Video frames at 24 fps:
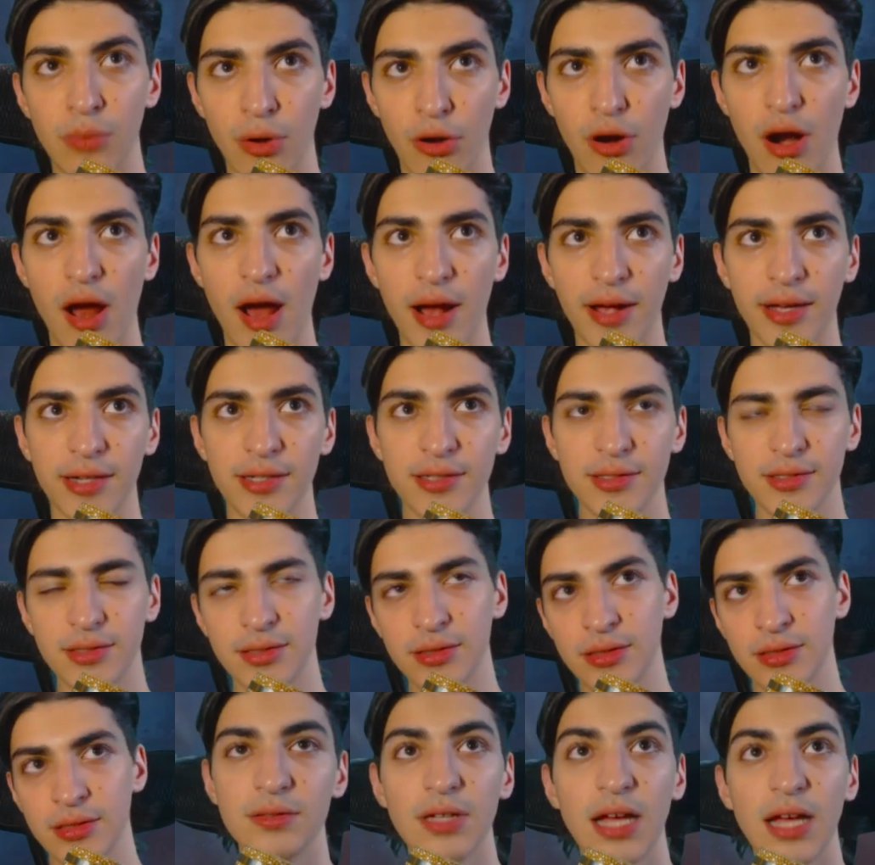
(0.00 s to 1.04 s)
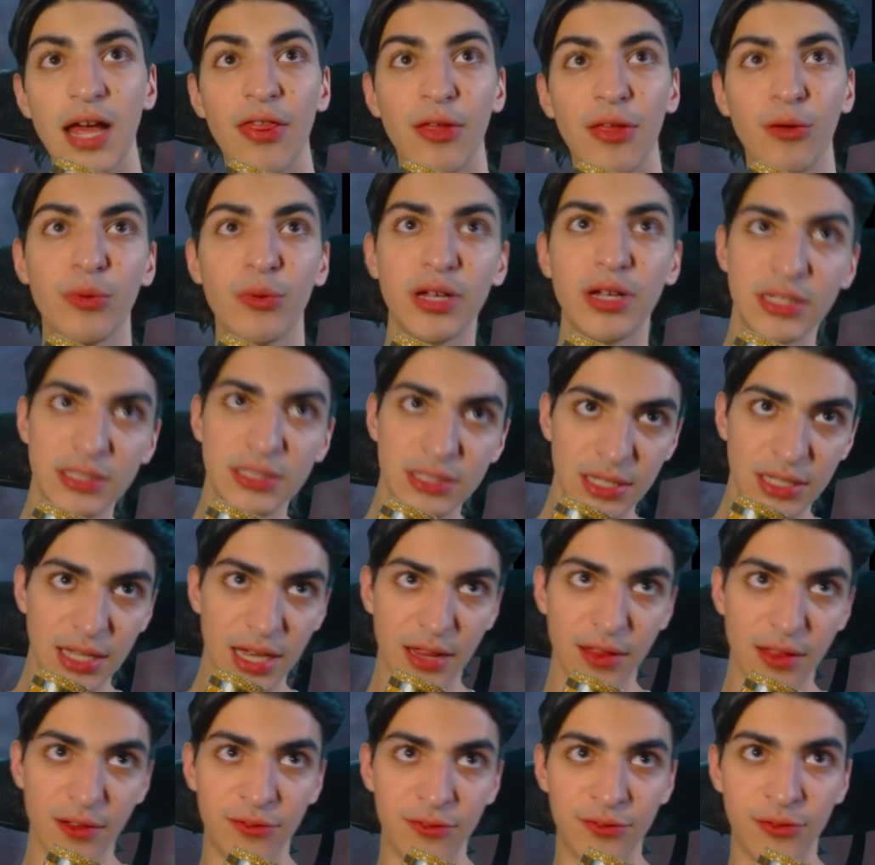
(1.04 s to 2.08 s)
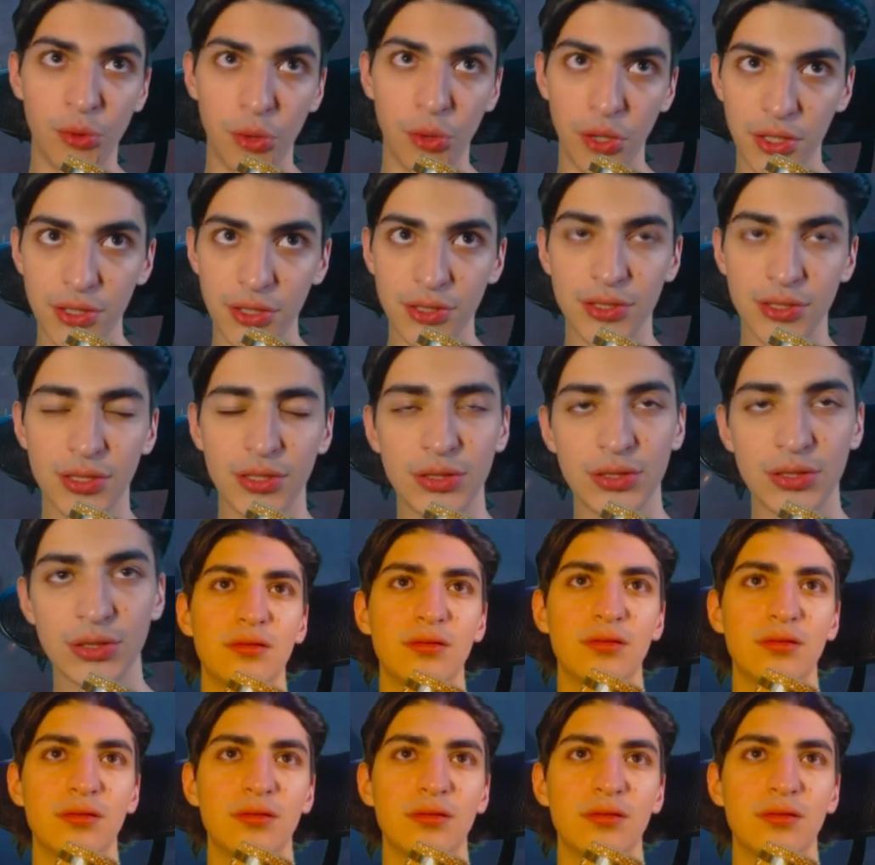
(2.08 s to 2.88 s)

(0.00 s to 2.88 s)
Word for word: Marrok. I think we're going to see that in the forest.